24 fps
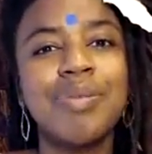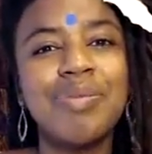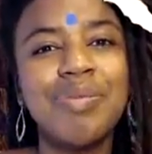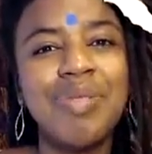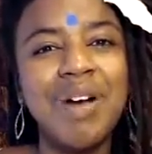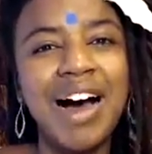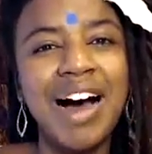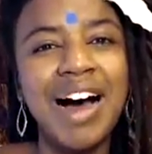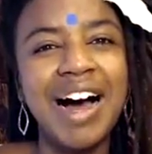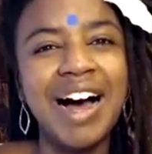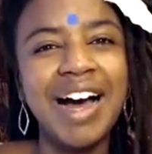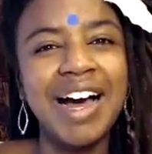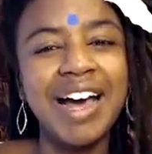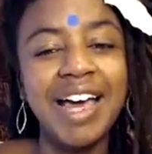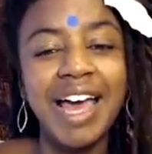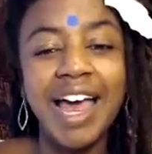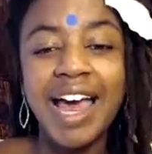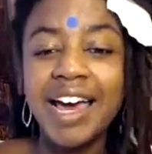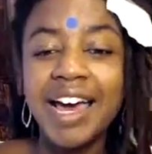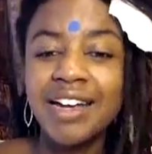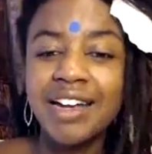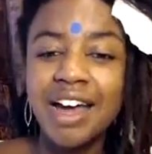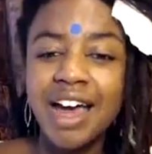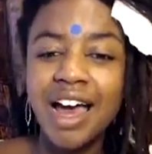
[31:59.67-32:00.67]
Bye.
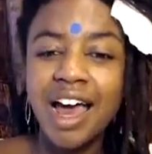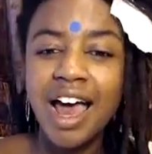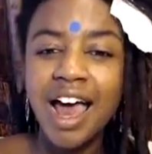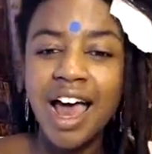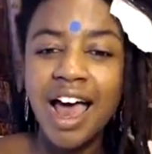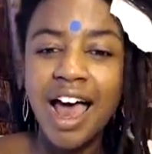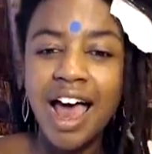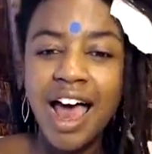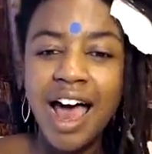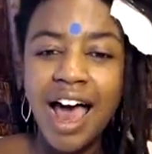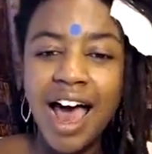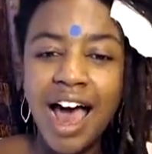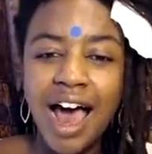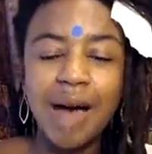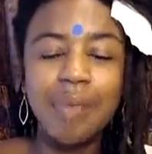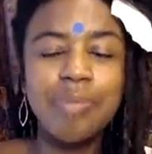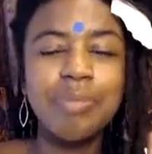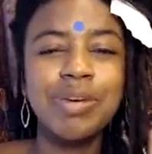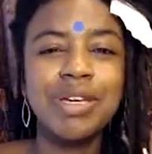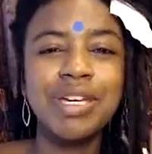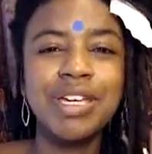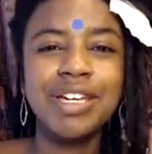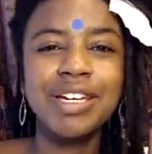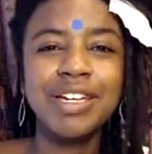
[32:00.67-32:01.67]
And
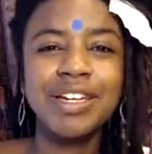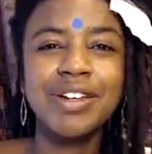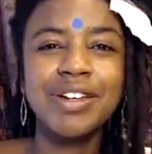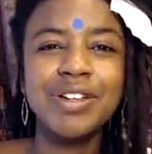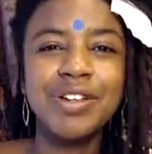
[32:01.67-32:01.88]
happy